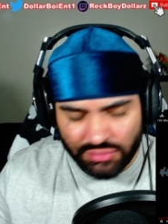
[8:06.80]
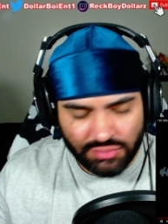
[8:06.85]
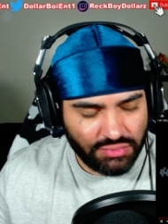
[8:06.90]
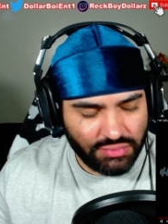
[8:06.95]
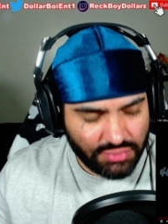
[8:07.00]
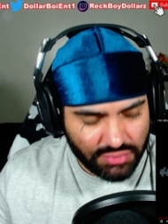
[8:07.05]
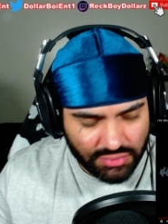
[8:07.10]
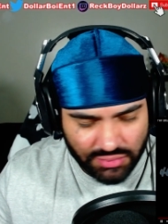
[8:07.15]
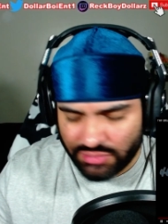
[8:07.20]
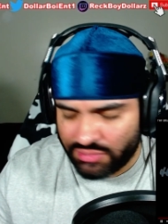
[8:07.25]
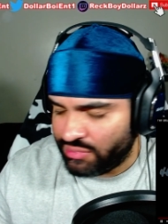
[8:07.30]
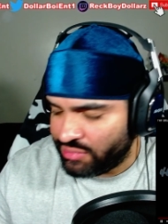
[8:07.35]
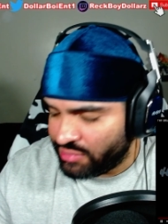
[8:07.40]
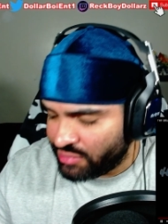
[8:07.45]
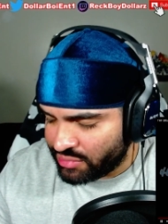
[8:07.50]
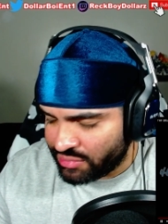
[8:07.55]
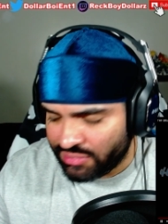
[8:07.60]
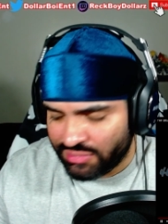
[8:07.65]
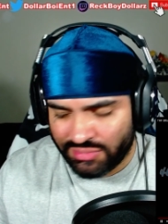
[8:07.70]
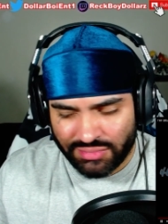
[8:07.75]
Berry got
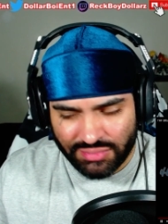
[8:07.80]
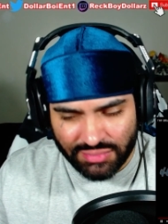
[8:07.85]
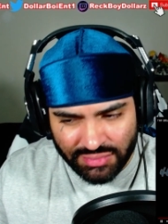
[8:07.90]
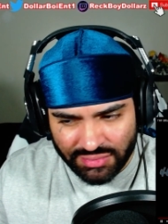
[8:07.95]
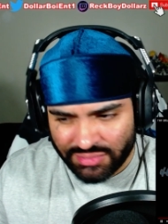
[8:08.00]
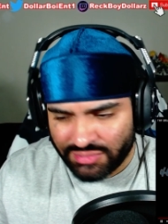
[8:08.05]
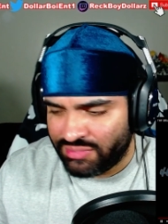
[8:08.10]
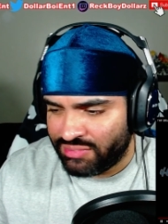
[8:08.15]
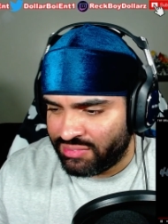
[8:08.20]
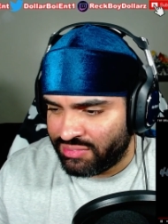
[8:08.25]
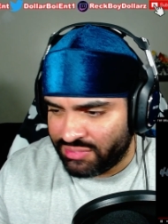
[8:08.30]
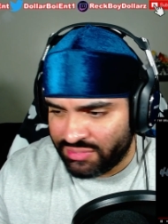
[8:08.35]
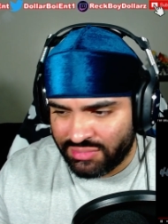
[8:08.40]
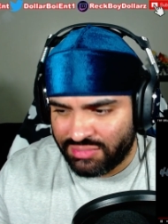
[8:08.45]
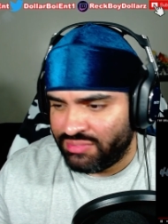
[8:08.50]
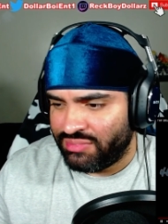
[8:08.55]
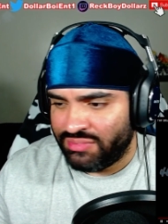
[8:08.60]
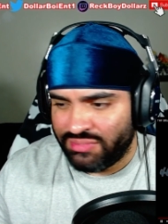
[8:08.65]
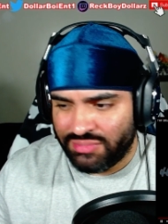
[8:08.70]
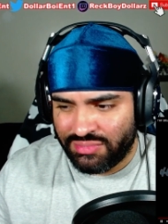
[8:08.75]
a to hat. Poppy
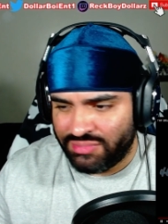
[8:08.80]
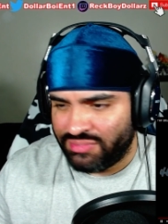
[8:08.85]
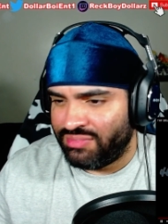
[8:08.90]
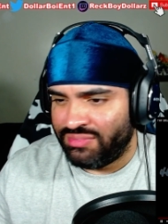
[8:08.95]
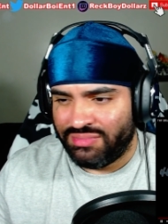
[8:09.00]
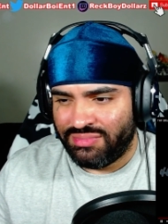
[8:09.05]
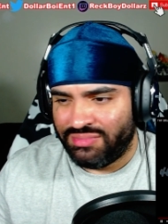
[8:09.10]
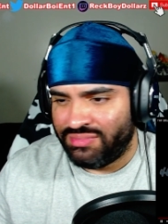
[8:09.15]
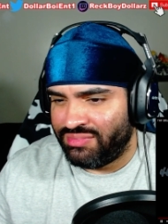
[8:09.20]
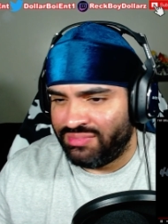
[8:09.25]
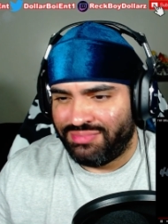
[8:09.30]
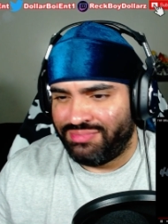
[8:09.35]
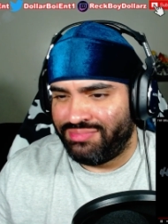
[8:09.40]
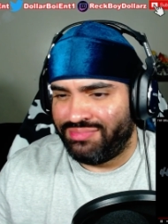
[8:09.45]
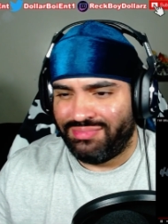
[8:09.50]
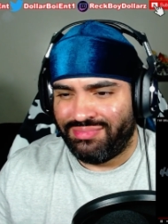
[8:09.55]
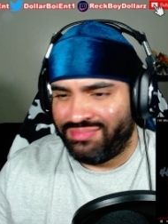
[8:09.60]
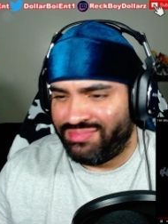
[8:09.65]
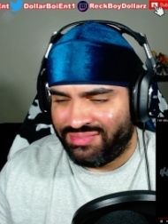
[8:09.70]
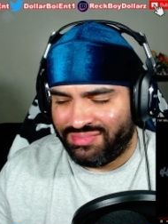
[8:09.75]
got it at the store with the
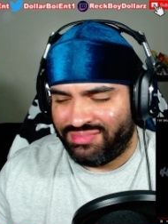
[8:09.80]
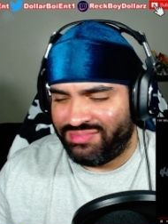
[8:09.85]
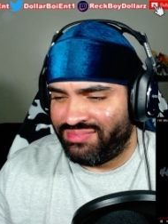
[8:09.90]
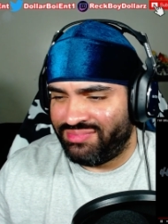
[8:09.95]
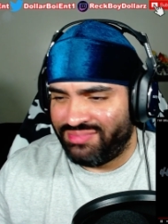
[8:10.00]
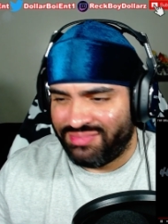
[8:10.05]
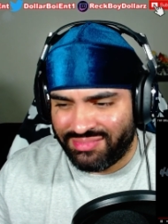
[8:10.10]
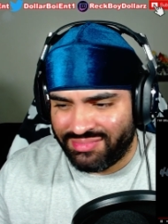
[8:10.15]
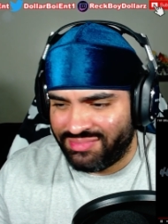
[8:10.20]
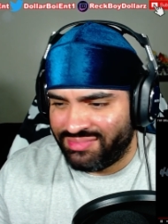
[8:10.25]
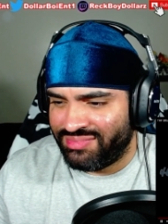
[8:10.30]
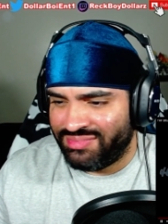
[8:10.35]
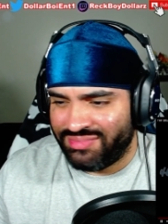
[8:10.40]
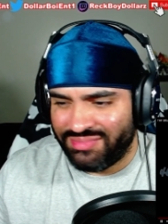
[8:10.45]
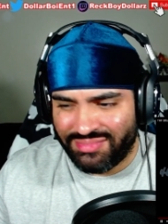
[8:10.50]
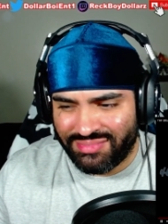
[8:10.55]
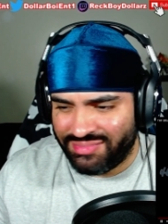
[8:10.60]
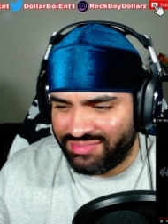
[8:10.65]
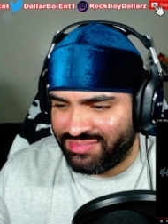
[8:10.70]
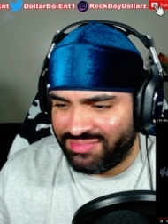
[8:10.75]
snack. Smoke mm.
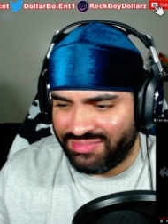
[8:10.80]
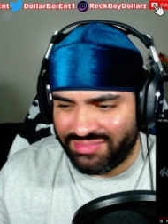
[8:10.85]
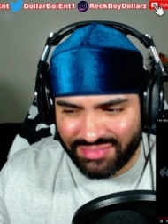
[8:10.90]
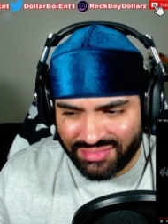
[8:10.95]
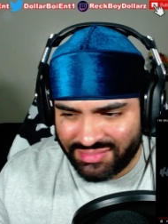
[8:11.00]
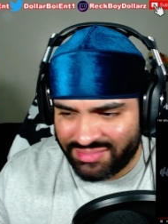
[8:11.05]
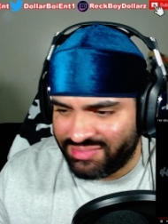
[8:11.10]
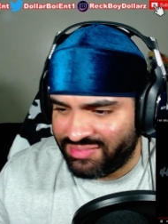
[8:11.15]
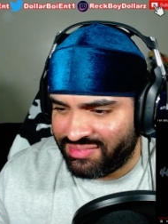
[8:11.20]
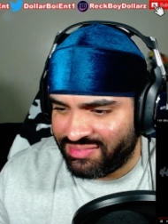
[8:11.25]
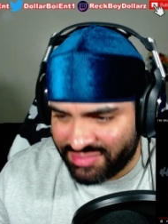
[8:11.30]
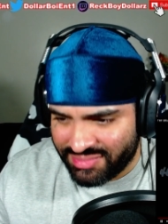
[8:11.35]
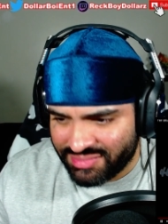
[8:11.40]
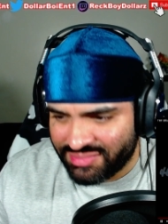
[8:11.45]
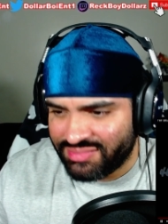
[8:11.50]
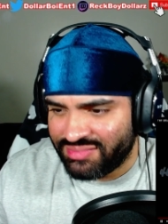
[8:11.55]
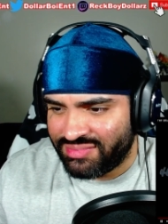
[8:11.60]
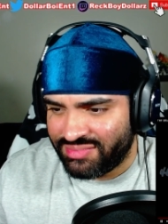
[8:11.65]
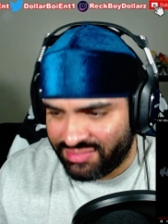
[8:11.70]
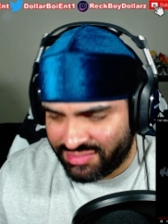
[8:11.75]
pack, bitch, we can match.
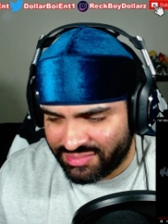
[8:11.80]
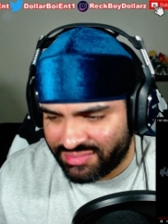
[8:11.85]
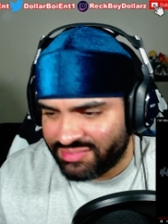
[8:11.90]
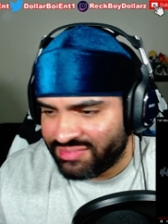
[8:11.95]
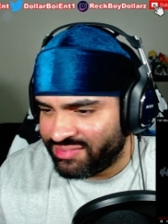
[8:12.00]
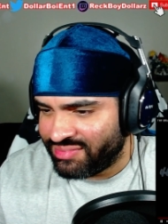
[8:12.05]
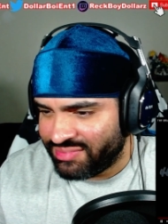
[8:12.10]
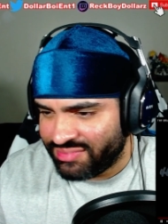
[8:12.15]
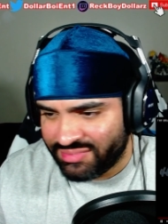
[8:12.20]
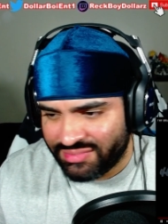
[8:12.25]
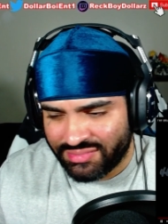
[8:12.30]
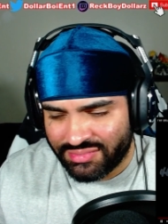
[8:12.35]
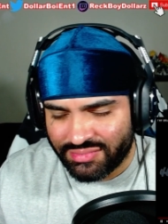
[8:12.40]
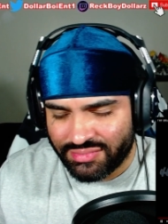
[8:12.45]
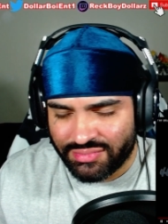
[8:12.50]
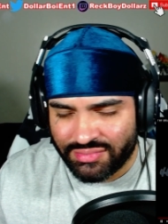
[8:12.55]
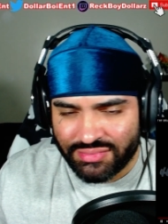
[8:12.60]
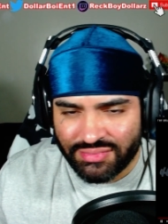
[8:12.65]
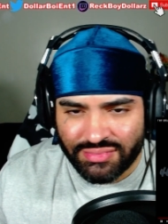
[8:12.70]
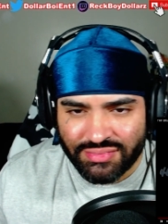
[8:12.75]
Ain't no secret, bitch, you
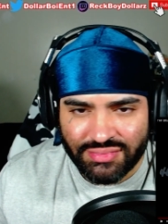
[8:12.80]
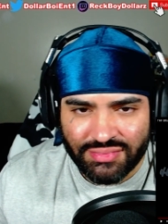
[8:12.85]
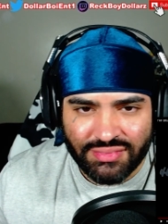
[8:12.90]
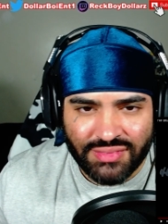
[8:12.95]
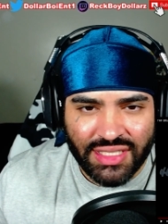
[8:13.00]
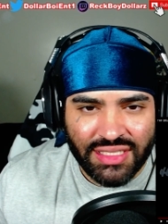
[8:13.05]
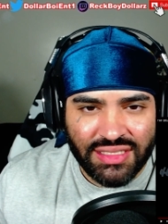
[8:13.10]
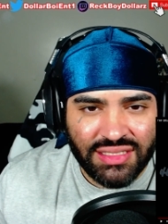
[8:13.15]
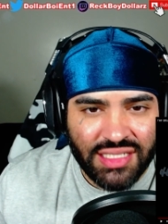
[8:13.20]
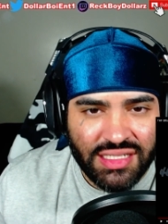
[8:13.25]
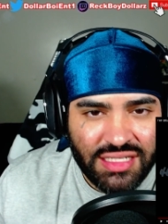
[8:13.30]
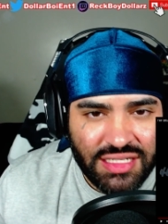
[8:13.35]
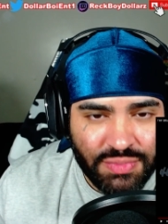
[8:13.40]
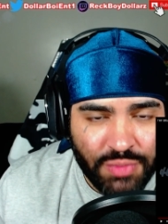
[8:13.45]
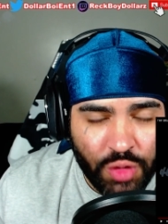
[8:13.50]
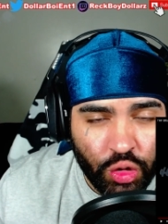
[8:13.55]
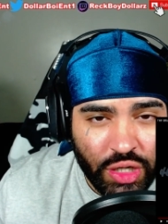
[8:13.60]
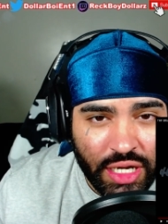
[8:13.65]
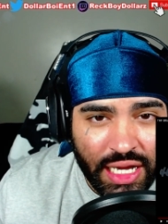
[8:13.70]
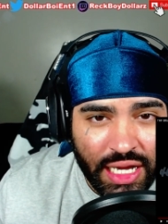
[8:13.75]
do it. He said,
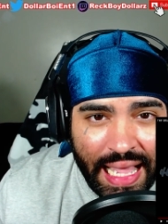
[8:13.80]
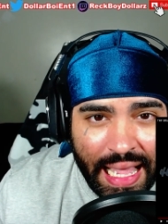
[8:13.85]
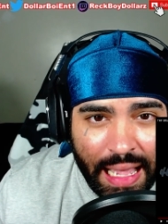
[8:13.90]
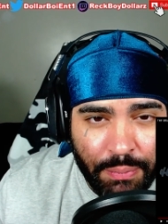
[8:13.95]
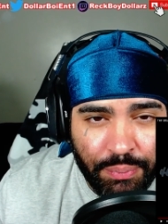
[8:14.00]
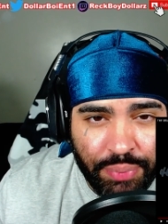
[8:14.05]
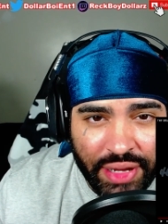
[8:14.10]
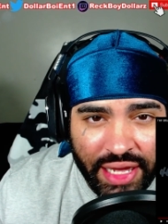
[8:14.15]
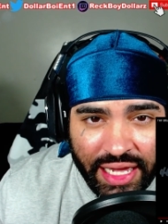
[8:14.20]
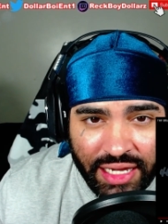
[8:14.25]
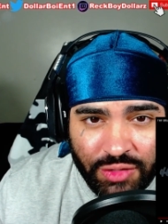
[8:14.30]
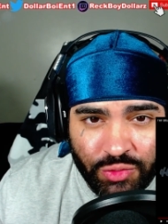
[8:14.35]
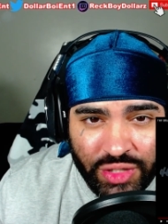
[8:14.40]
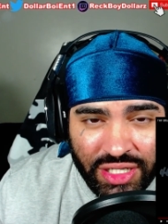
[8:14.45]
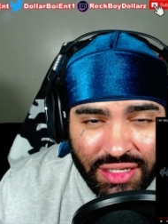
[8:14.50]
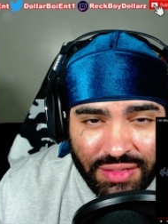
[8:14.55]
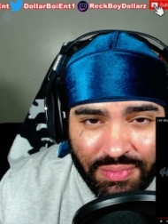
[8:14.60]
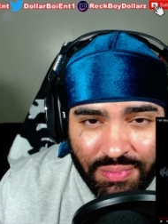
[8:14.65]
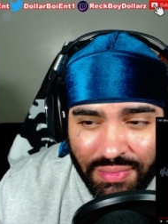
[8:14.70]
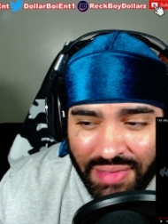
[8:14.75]
smoke a op pack, we
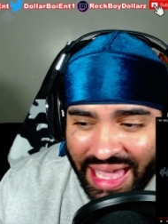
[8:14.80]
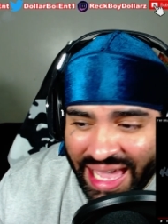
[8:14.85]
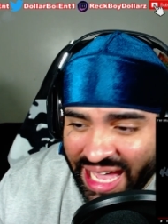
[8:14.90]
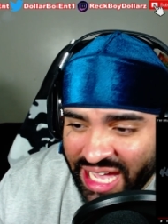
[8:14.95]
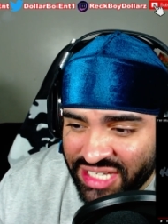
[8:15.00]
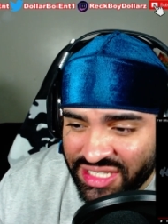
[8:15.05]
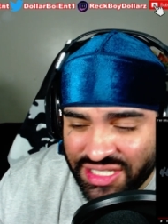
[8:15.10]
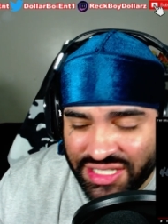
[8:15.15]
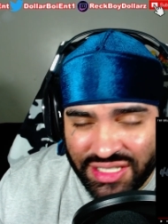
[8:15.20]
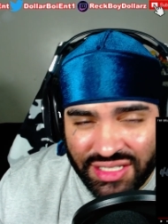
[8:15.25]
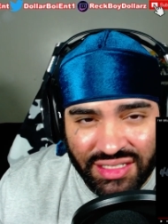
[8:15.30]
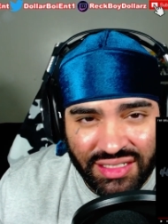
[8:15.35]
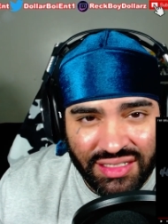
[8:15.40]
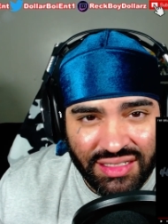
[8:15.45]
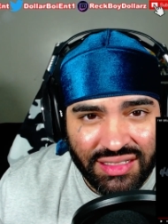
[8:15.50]
can match.